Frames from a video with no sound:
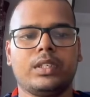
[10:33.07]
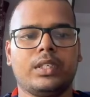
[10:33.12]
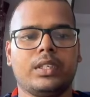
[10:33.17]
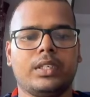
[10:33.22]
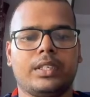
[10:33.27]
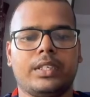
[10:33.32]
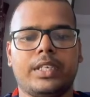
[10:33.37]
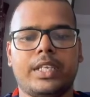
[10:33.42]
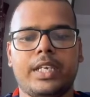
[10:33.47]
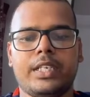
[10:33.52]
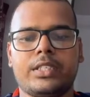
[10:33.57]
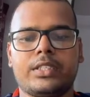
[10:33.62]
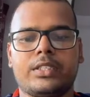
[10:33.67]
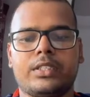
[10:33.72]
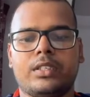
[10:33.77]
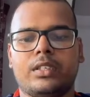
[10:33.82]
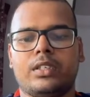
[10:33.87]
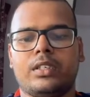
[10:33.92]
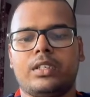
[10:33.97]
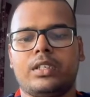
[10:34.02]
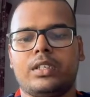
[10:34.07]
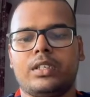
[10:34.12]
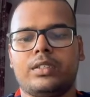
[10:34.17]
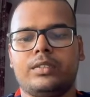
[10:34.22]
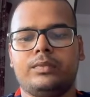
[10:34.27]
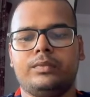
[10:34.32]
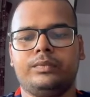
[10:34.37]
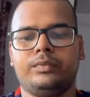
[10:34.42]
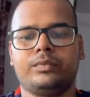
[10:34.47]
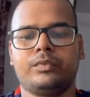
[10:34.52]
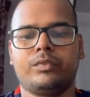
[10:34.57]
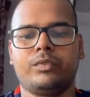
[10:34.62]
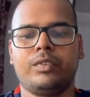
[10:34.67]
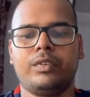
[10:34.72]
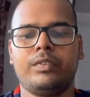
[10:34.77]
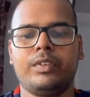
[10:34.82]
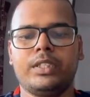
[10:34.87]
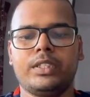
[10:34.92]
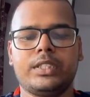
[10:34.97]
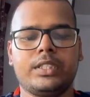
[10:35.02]
Next, we
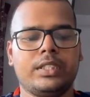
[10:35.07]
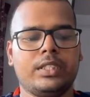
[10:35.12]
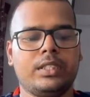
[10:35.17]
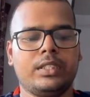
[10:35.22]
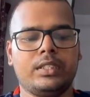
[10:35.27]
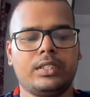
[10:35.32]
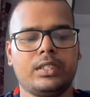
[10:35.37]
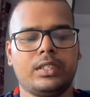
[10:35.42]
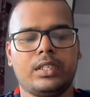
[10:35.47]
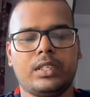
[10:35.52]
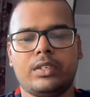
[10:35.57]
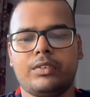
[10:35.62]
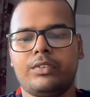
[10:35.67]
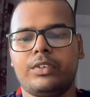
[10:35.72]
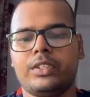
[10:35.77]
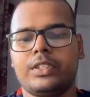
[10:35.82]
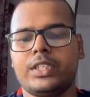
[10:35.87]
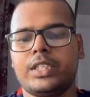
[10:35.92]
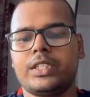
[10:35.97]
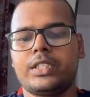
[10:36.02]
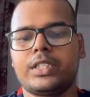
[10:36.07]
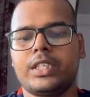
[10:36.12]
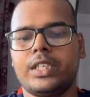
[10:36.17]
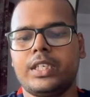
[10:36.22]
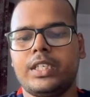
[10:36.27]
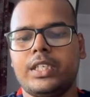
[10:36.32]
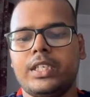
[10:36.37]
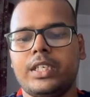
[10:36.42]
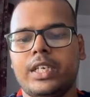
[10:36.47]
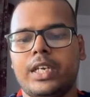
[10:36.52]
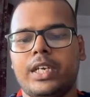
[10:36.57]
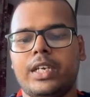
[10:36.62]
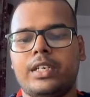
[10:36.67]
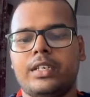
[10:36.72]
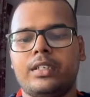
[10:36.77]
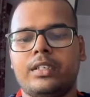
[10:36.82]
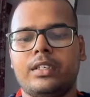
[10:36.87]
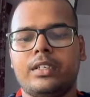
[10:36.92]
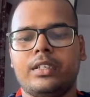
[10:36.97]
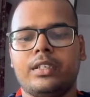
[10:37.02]
will see feature scaling
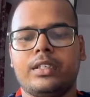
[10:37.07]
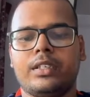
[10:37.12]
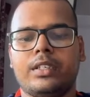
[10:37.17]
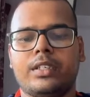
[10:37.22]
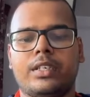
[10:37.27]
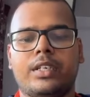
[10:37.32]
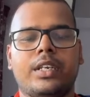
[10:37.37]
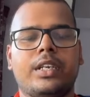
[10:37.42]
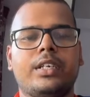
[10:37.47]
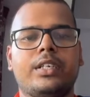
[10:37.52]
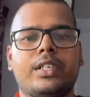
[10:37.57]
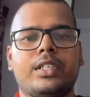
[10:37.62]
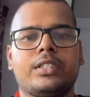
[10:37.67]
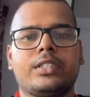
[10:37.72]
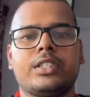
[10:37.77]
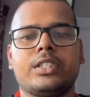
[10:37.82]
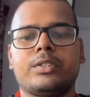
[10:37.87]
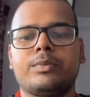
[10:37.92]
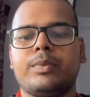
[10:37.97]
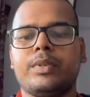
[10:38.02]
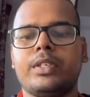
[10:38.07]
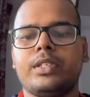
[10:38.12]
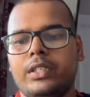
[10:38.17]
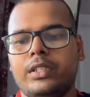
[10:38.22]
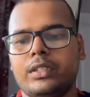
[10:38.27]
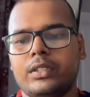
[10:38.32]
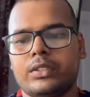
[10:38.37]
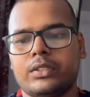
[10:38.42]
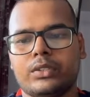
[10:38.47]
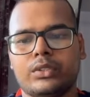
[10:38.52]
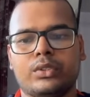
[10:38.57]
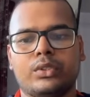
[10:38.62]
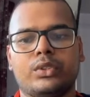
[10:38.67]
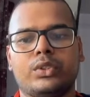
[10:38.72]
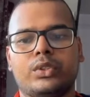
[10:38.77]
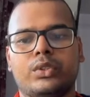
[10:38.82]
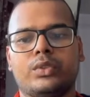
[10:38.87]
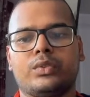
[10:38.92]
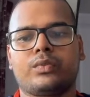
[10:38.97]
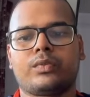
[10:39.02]
and train test split.
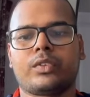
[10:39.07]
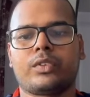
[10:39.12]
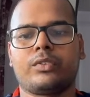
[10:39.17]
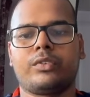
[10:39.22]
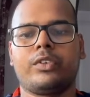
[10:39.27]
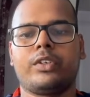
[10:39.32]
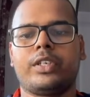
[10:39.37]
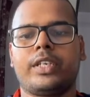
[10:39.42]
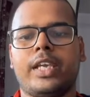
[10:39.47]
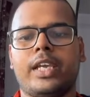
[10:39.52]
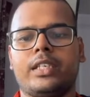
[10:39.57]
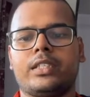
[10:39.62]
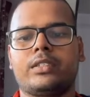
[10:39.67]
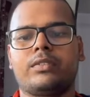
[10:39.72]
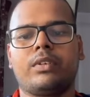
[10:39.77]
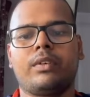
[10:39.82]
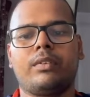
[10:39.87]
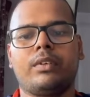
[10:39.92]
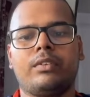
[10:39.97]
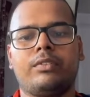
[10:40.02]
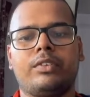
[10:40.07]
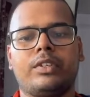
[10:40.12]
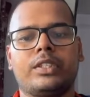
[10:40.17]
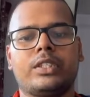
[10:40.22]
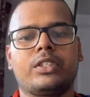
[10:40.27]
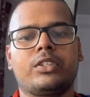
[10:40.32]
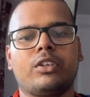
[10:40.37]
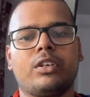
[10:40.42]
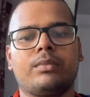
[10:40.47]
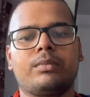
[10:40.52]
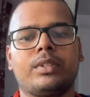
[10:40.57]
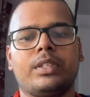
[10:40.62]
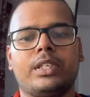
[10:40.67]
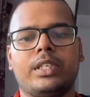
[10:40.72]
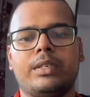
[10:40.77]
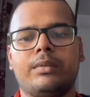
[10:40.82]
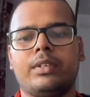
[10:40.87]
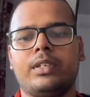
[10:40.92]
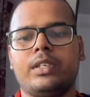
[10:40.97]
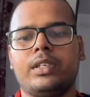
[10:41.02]
So for X, we will first drop the
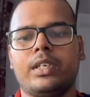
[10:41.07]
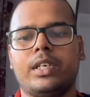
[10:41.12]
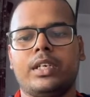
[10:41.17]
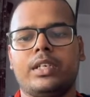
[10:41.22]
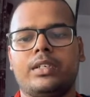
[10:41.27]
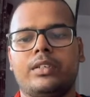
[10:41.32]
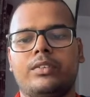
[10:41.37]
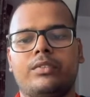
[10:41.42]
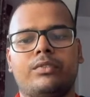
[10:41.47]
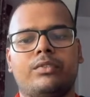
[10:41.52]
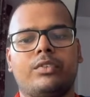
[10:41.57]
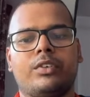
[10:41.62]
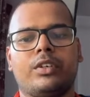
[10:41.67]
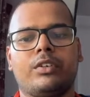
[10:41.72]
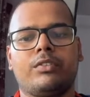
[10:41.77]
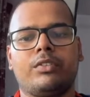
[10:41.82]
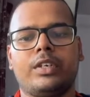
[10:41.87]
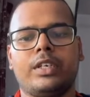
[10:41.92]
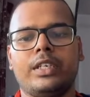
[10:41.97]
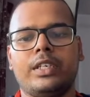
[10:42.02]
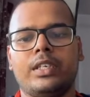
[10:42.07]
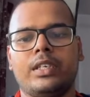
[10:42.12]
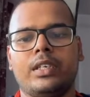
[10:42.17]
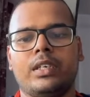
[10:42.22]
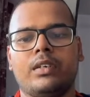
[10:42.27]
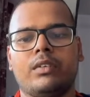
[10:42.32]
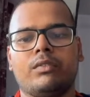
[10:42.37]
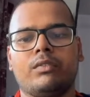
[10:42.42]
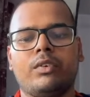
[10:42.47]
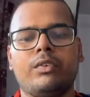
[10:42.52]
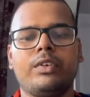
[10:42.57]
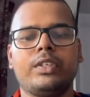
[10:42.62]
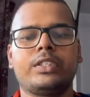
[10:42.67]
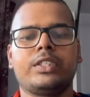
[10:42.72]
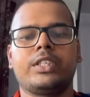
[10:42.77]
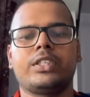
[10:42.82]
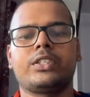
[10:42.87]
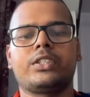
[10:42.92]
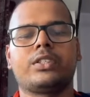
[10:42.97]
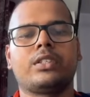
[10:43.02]
label, and for Y, we will
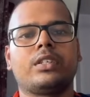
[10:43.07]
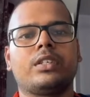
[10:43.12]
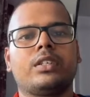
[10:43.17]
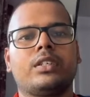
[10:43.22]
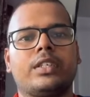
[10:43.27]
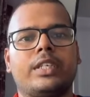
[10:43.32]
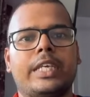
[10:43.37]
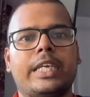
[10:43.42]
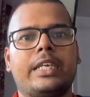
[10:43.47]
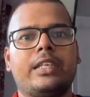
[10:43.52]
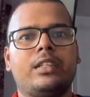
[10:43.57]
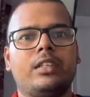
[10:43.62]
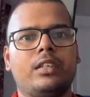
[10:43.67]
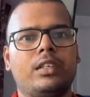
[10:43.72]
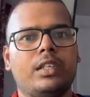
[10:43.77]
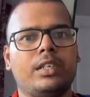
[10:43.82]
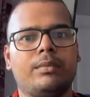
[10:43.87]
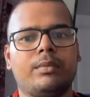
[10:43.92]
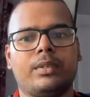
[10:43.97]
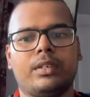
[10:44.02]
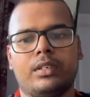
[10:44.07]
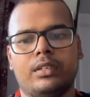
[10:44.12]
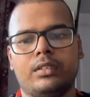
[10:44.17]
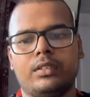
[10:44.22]
just take the label,